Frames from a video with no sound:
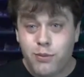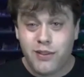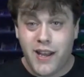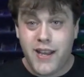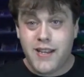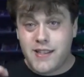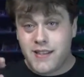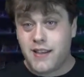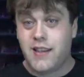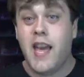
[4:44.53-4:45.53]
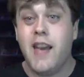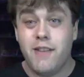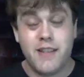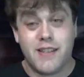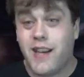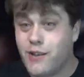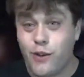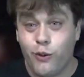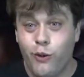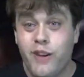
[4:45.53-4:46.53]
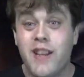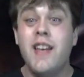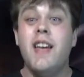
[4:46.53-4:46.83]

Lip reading: plays Kevin / the Horde,